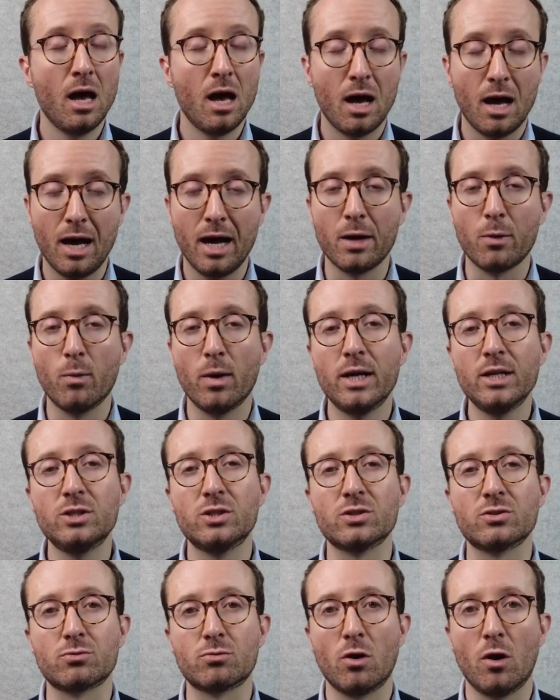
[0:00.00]
high
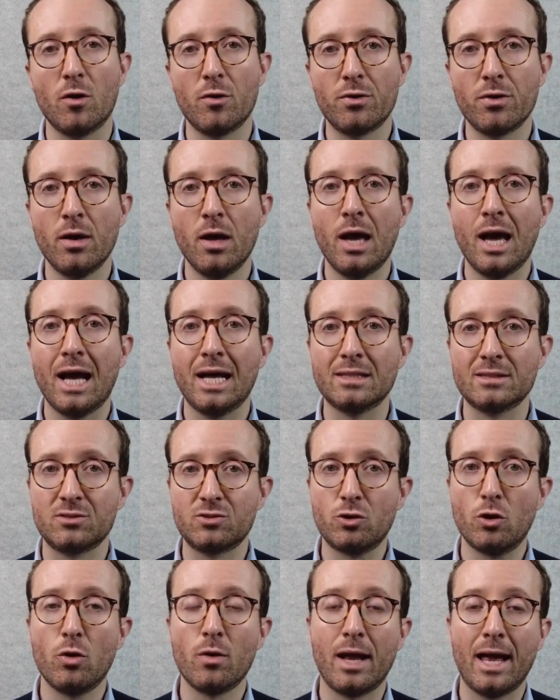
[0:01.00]
wages growth, and
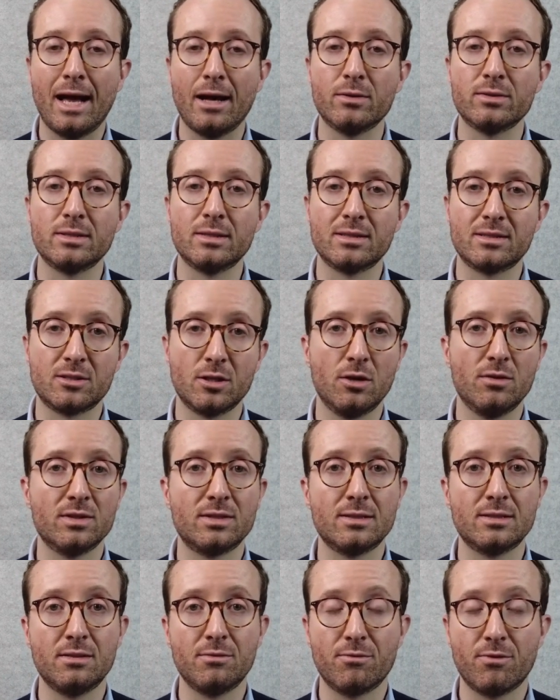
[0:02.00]
strong housing
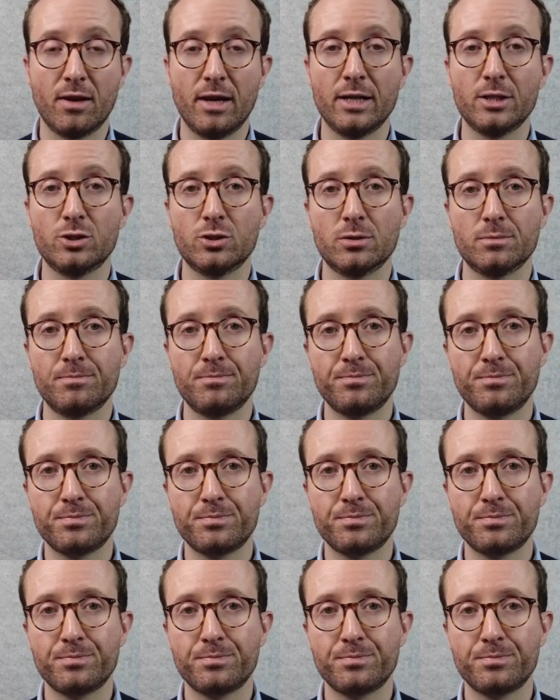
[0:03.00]
services inflation.